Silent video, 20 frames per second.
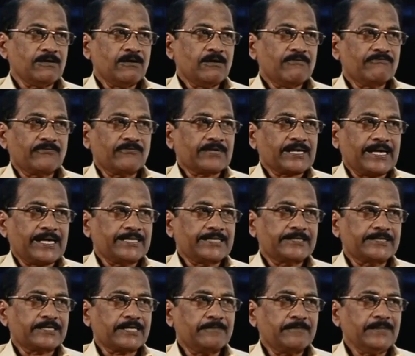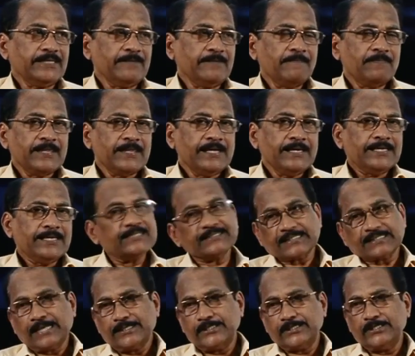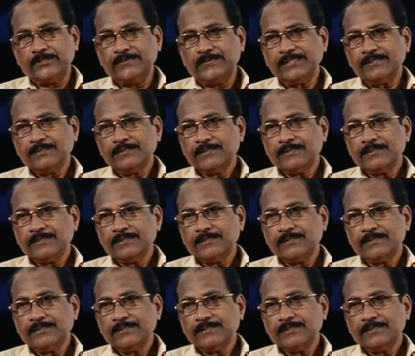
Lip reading: for entertainment is continuing,